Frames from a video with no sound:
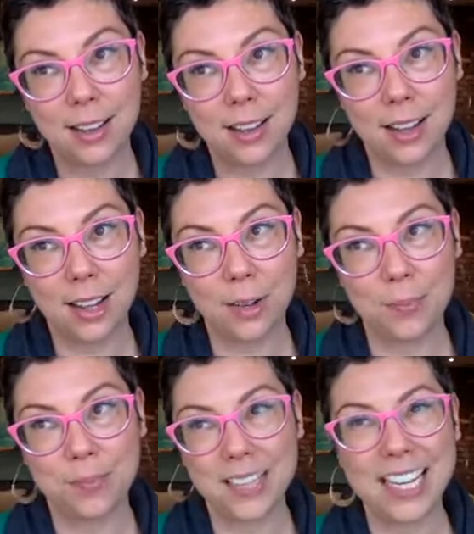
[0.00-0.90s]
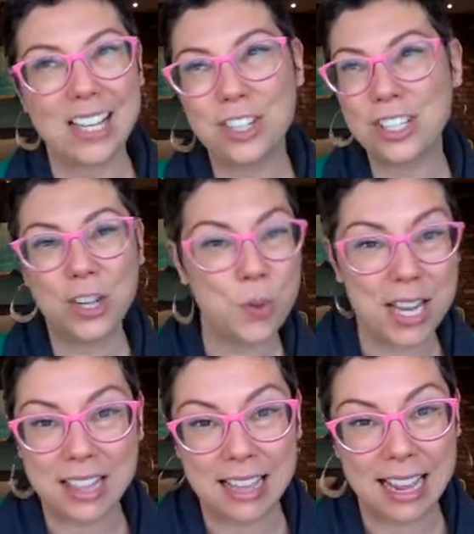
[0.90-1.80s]
um, like just a
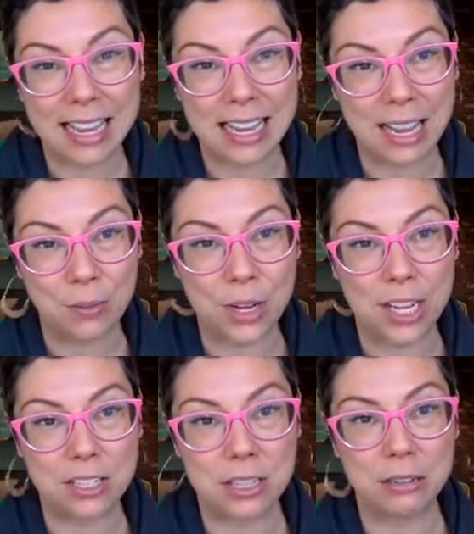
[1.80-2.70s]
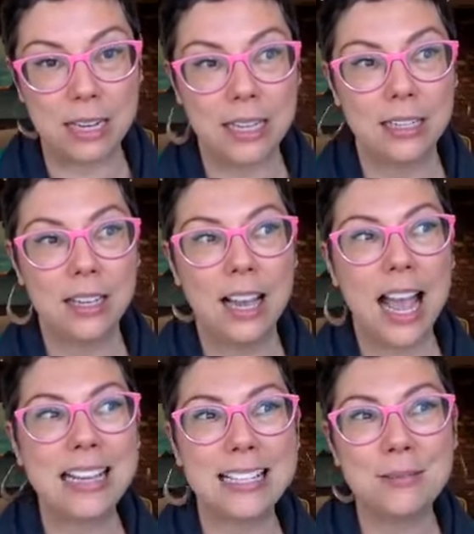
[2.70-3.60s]
quick thing and we'll get to it.
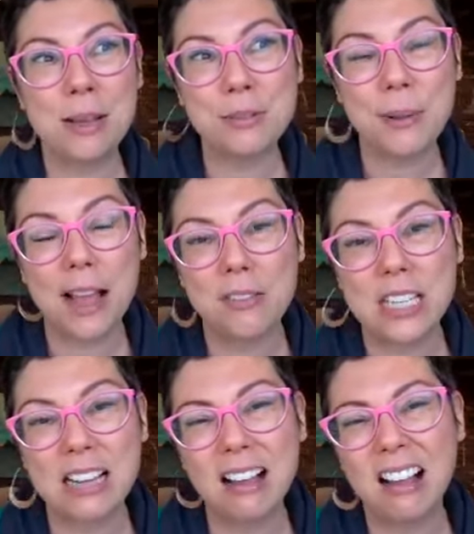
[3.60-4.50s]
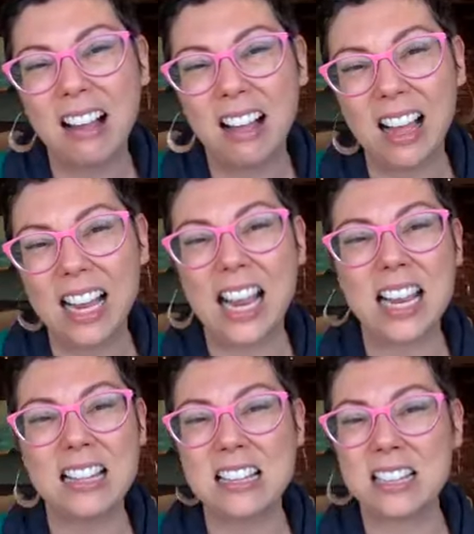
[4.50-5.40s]
And sometimes we have a like, oh, I
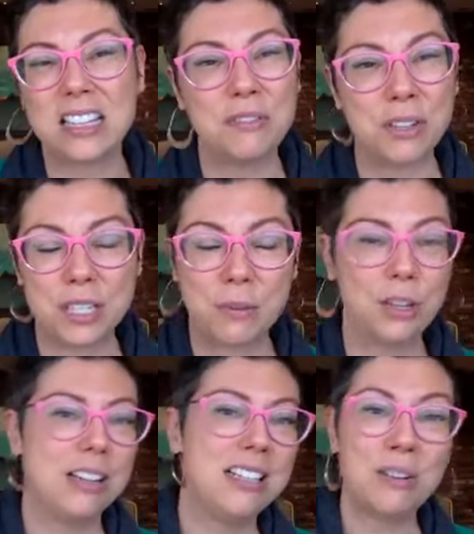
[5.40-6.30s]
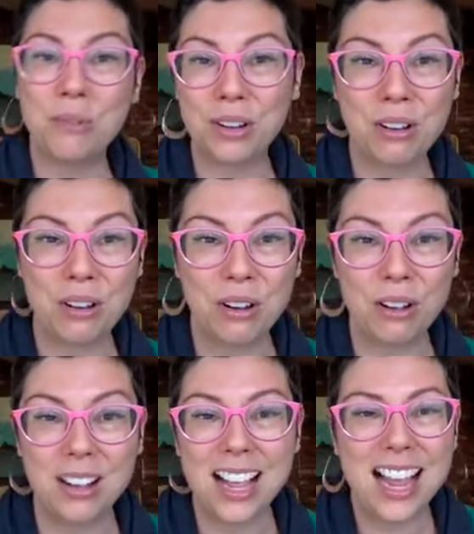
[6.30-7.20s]
hate listening to voicemail or I don't want to
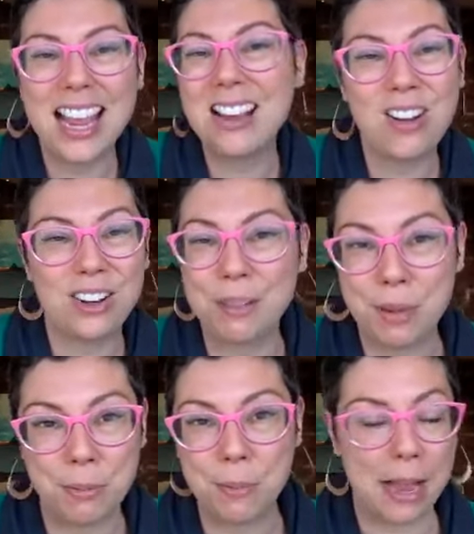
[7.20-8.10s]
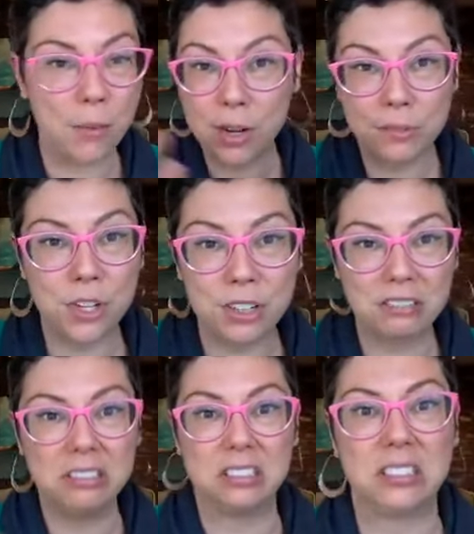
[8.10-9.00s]
call. I hate calling people back. Whatever your
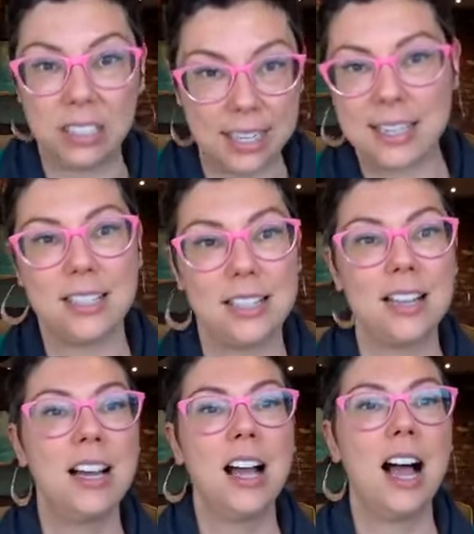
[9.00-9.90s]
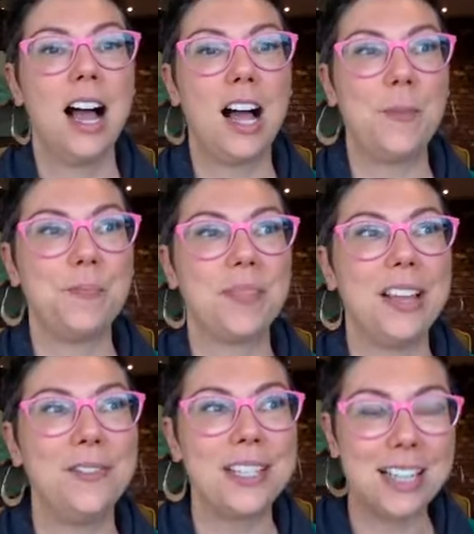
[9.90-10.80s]
ugh is, um,
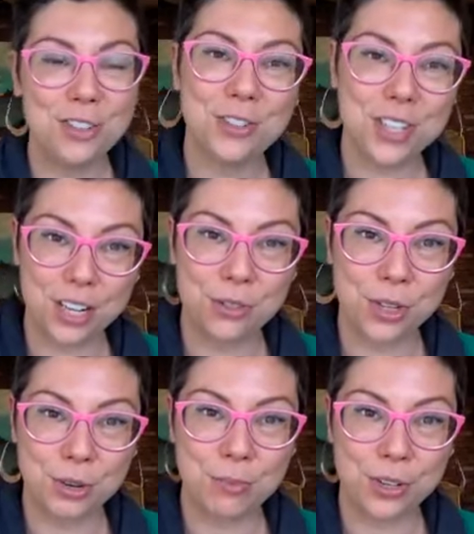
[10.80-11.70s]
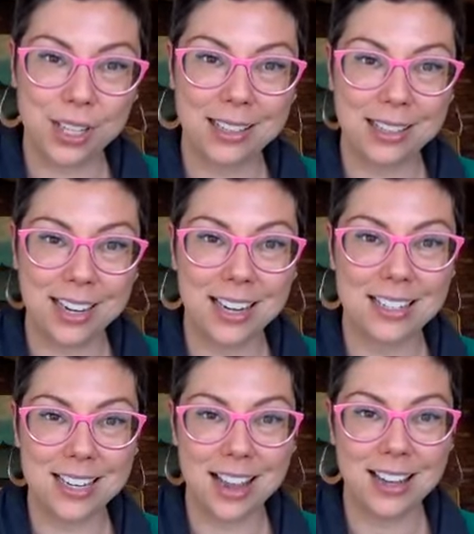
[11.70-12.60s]
if it's in your schedule, you're more likely to get it
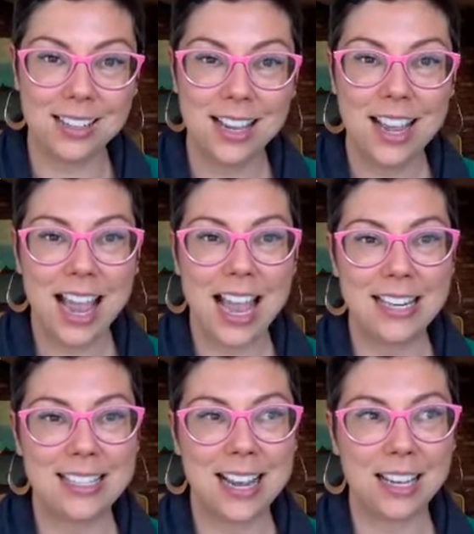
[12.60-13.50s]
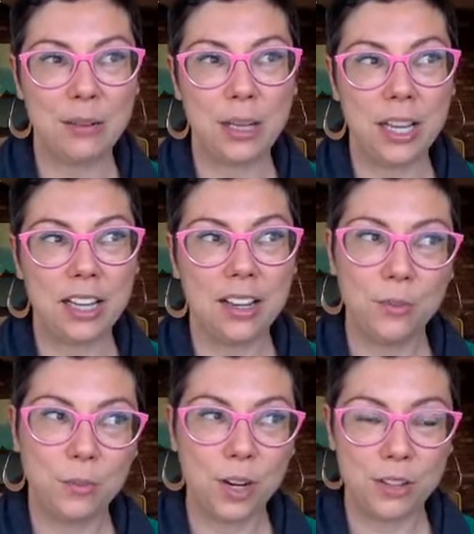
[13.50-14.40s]
done. And it's not going to be
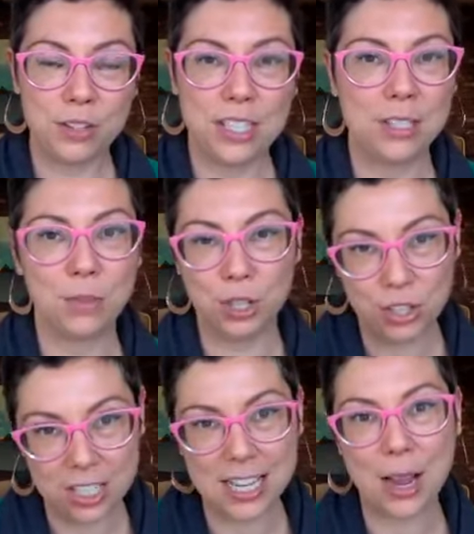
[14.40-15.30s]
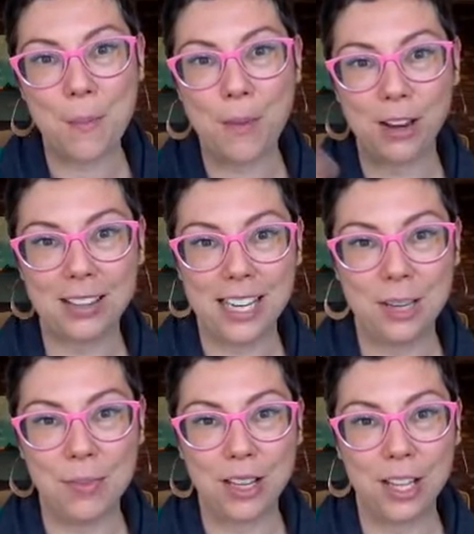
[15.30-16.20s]
one of those things where you just like mark the
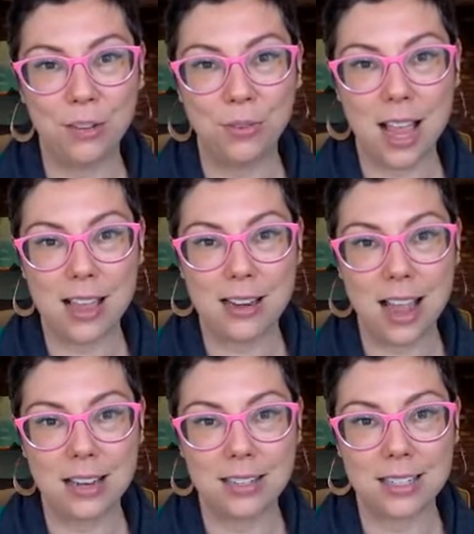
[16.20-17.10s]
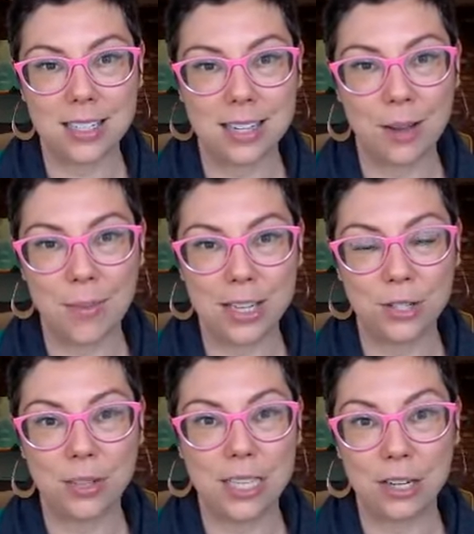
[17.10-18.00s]
email unread and decide to come back
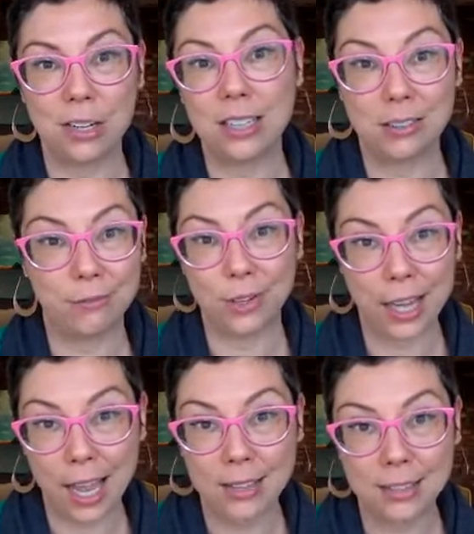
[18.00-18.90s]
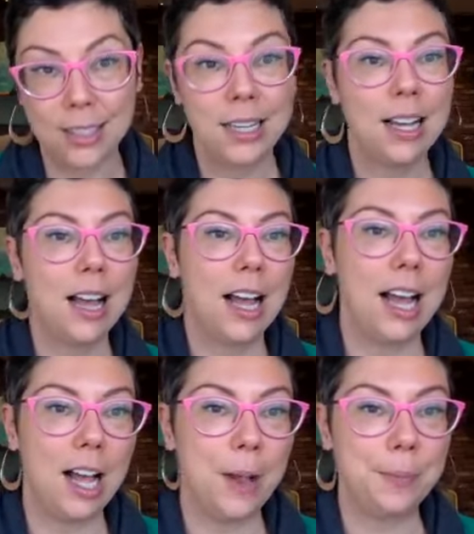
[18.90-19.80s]
to it later and then forget.
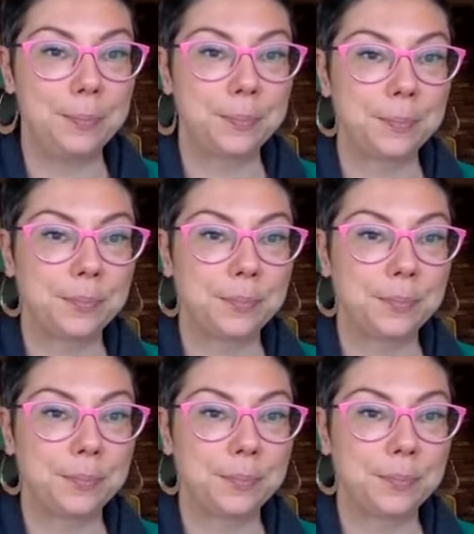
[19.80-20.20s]
Um,